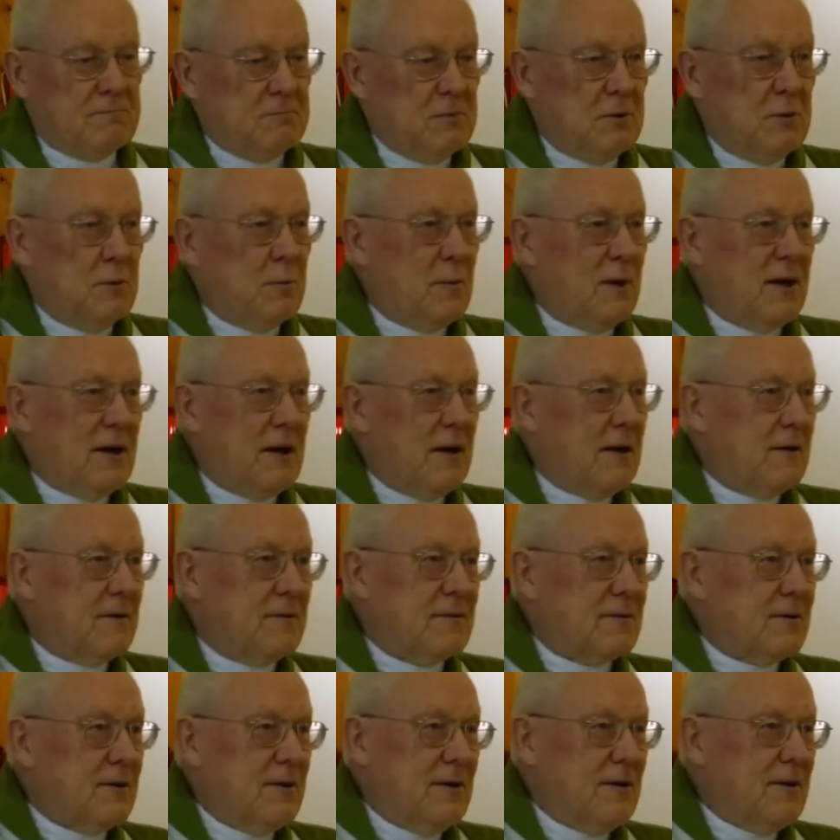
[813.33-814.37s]
human and
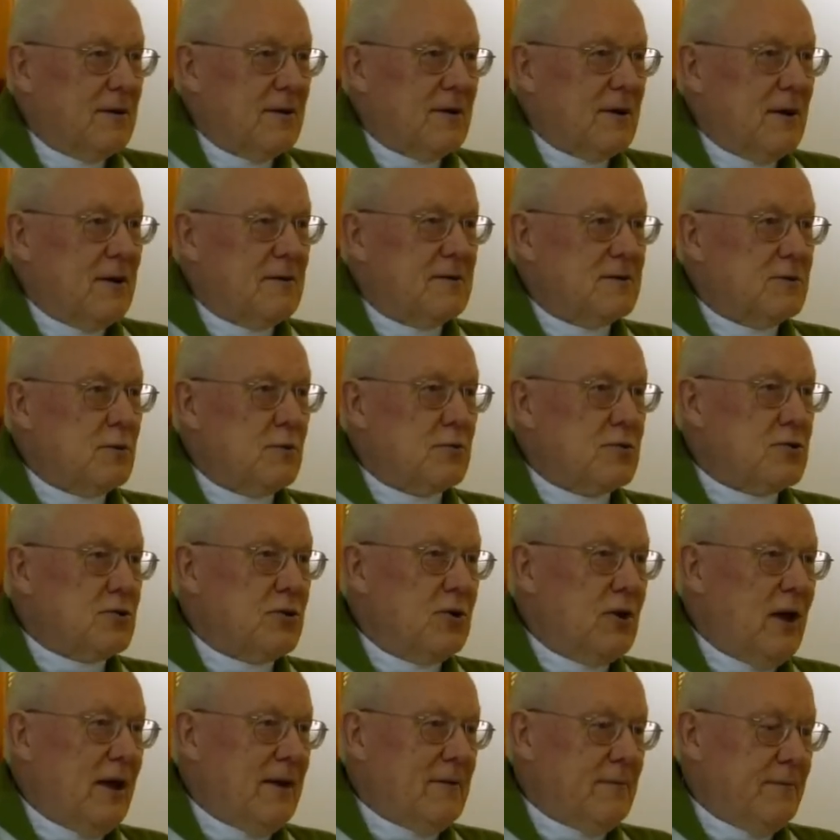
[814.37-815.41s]

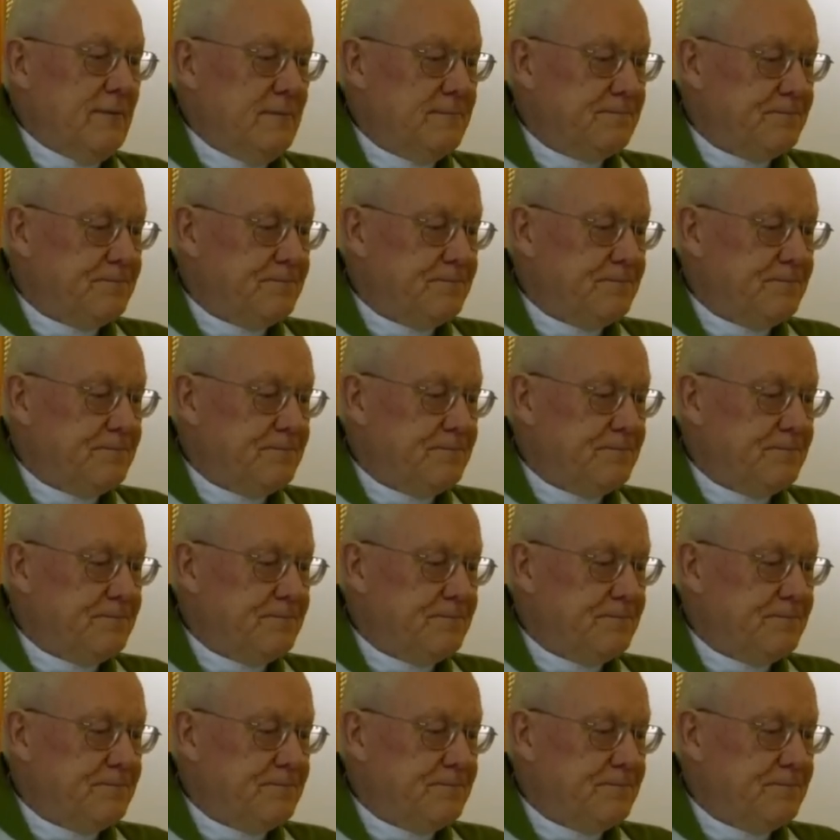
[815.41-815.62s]
social life.